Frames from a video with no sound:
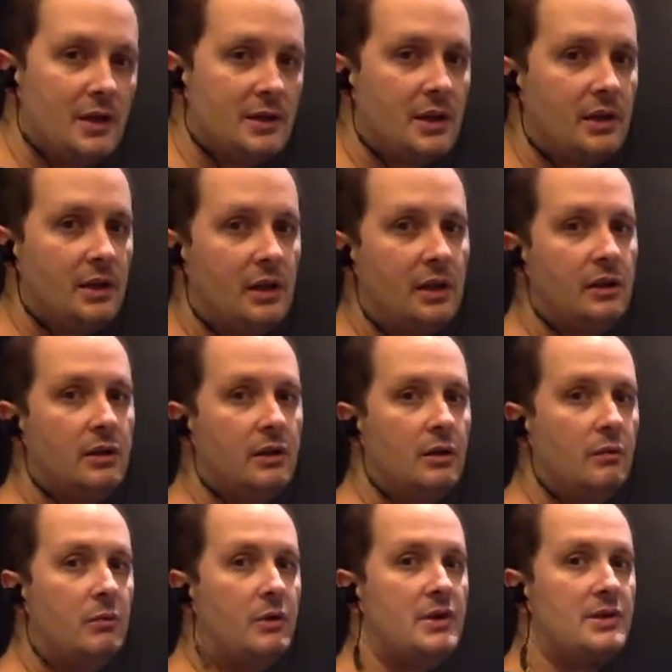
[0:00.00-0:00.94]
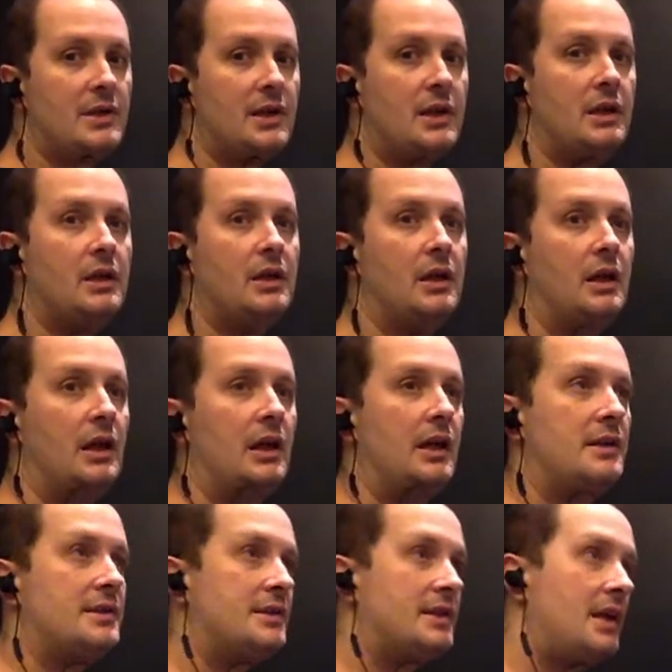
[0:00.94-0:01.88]
and then we say a
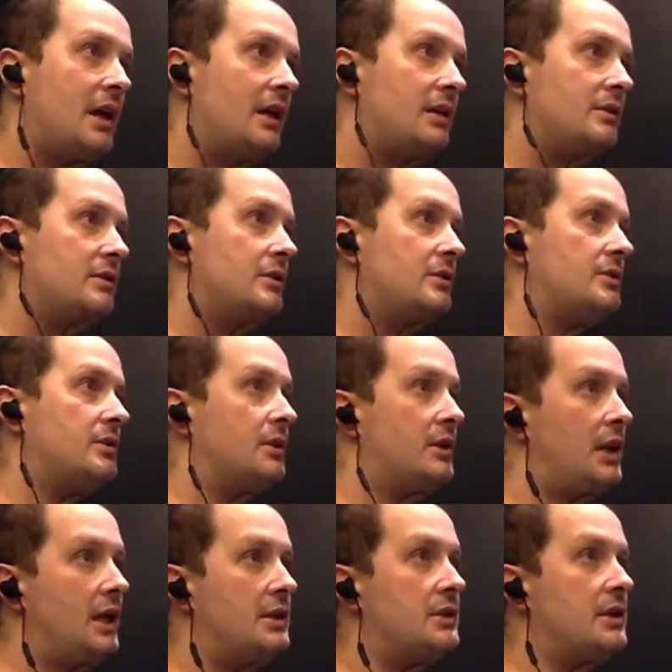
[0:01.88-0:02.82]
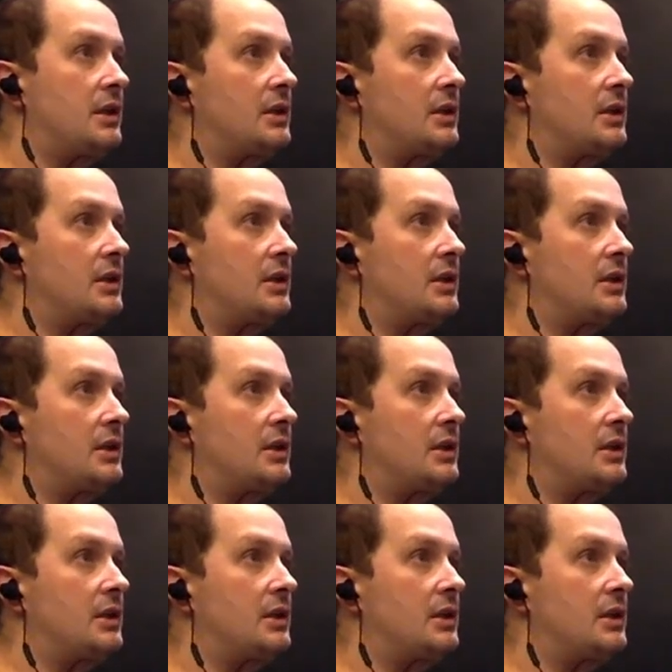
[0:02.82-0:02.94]
set is connected